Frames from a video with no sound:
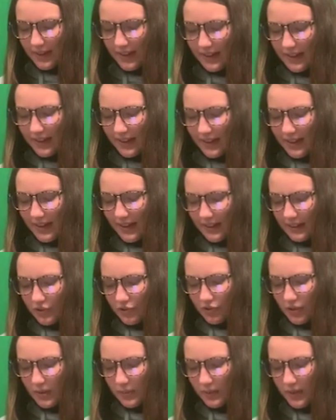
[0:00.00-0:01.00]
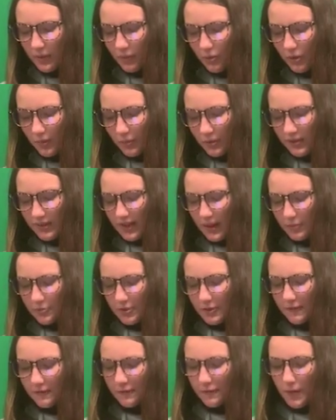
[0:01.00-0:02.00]
getting an extremely warm
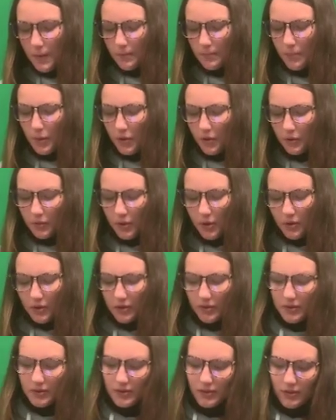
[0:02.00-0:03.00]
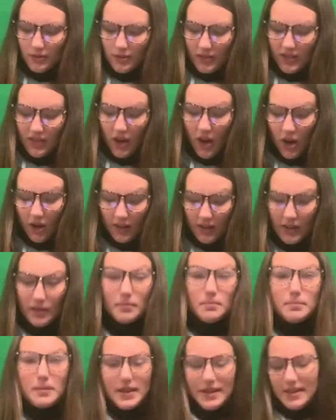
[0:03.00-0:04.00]
reception from Todoroko's
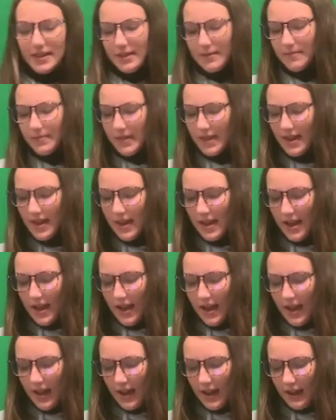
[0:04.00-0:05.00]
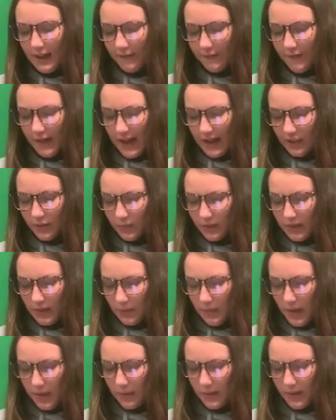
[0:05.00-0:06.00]
collie, Mickey. In fact, when the
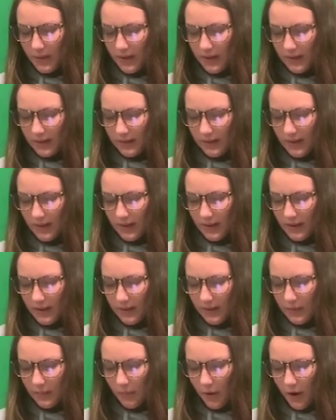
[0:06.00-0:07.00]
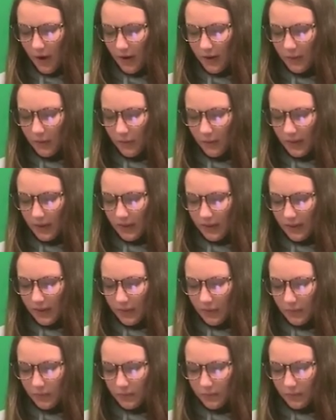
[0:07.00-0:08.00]
baby isn't in the barn with
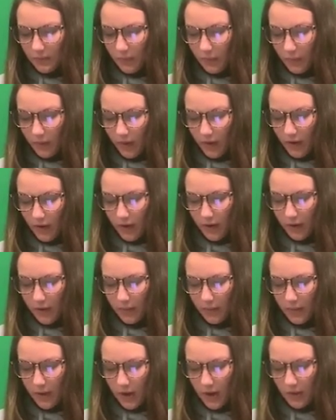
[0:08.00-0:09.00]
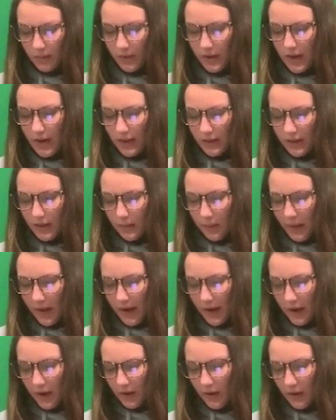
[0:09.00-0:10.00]
her mom, the
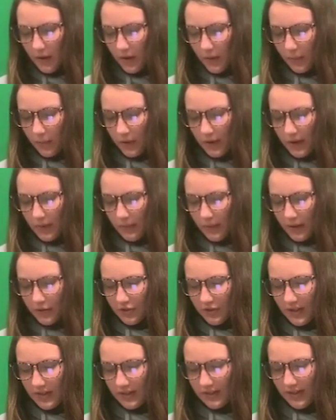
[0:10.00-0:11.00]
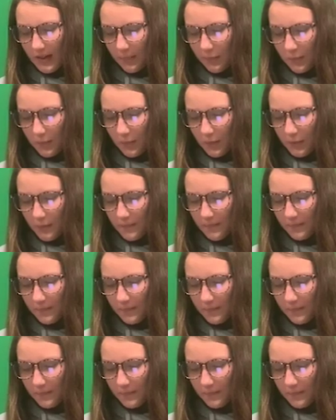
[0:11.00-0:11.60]
pair are pretty much inseparable.